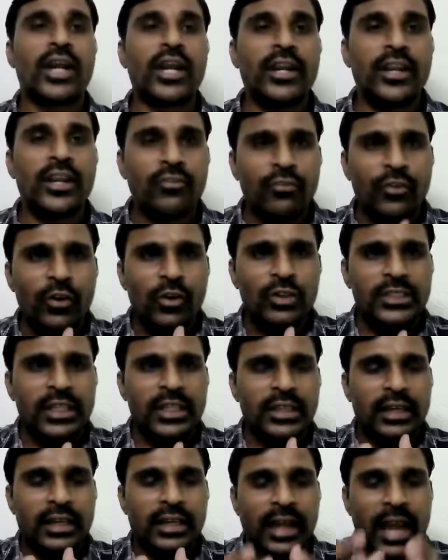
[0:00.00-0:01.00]

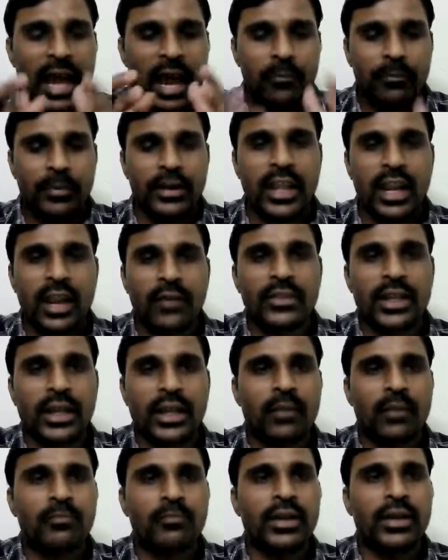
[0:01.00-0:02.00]
diffusion. The capital of the
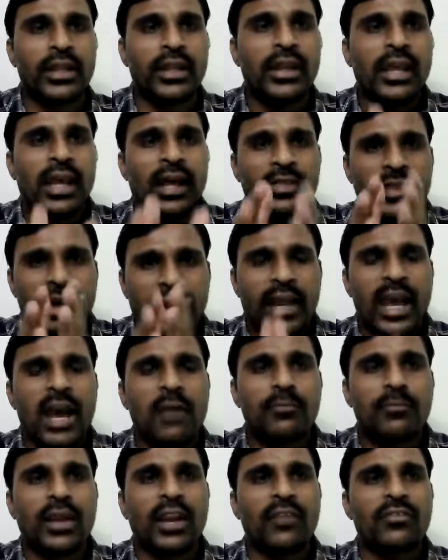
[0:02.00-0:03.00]

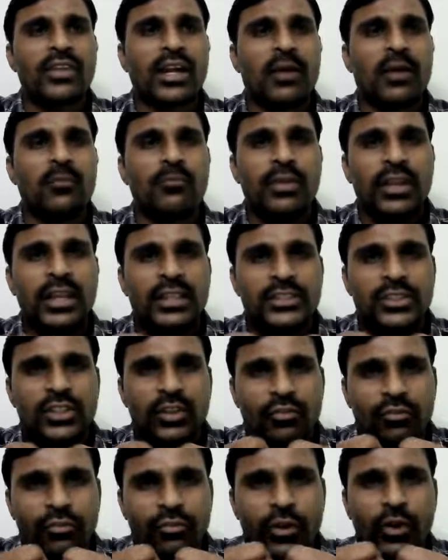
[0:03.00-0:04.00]
company is
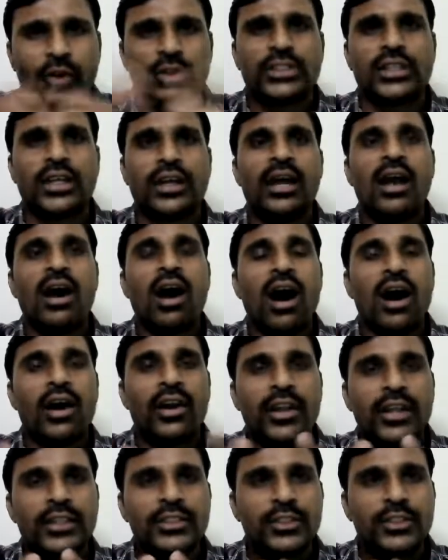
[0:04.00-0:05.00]
diffused or
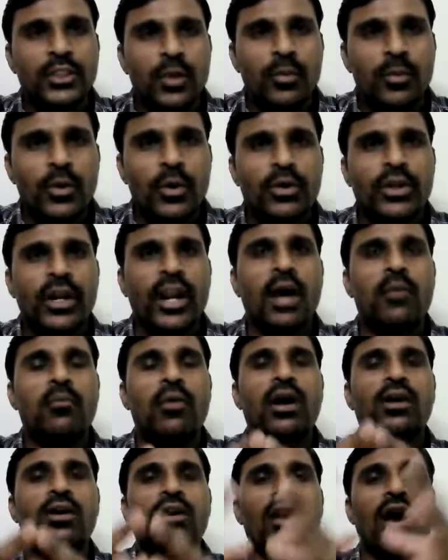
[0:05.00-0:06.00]
distributed
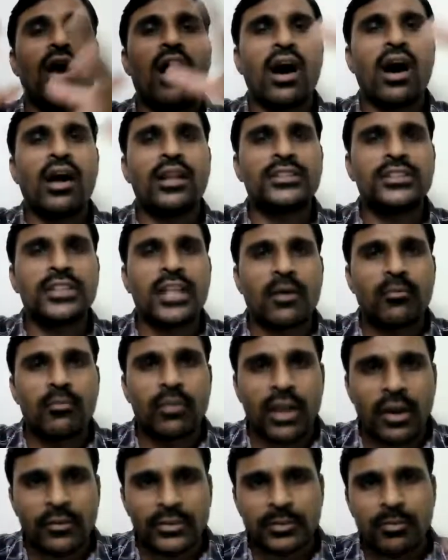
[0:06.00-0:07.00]
among large number
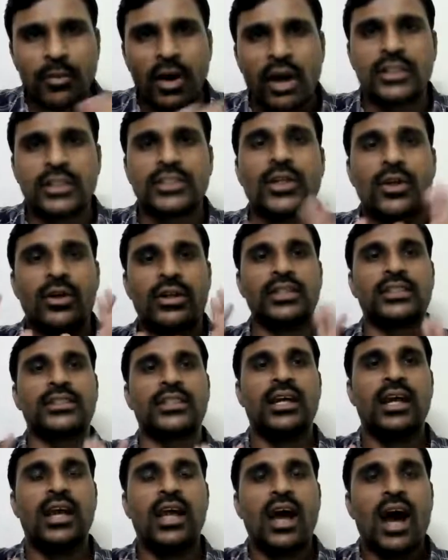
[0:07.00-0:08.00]
of small shareholders.
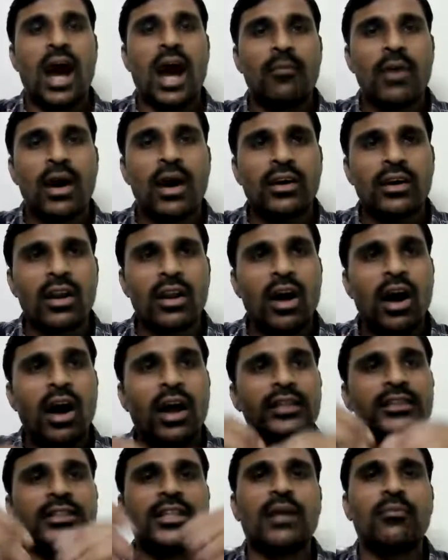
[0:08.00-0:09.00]
among
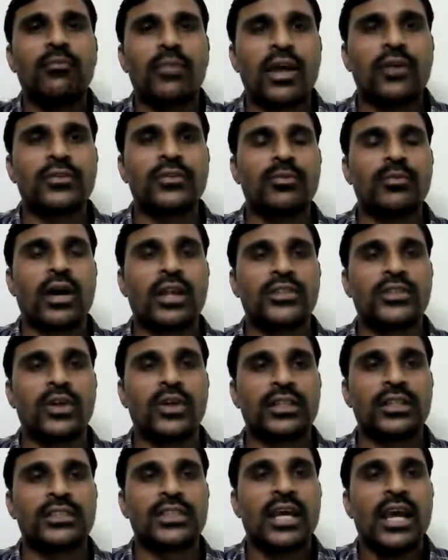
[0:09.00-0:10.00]
large number of small
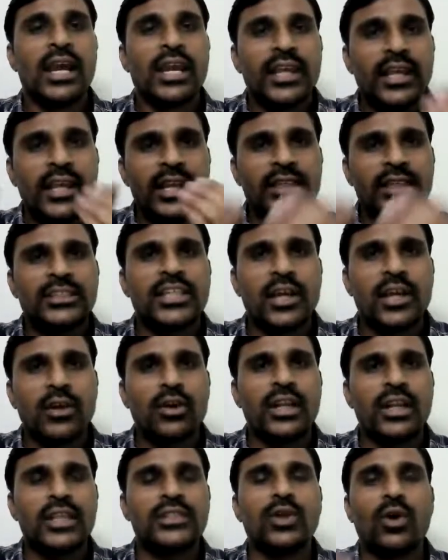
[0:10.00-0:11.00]
shareholders. Each
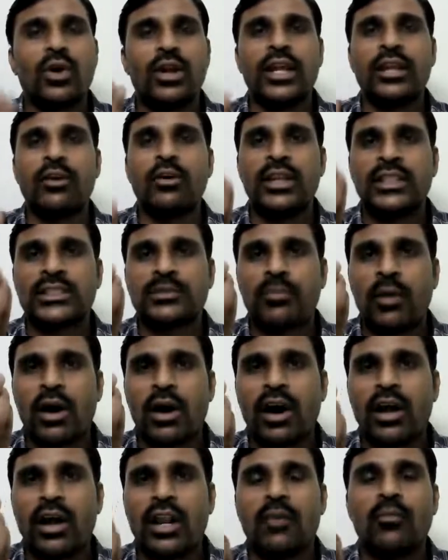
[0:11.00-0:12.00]
shareholder is holding only
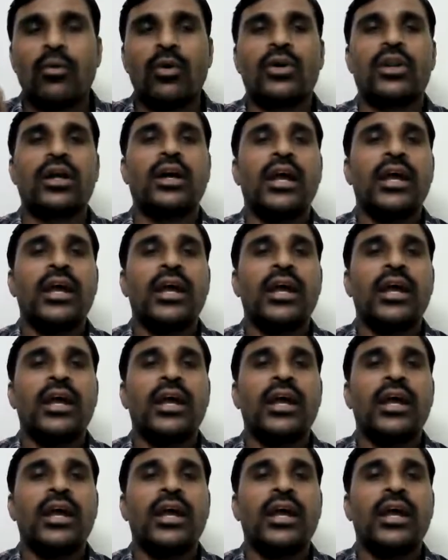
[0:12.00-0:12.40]
small amount.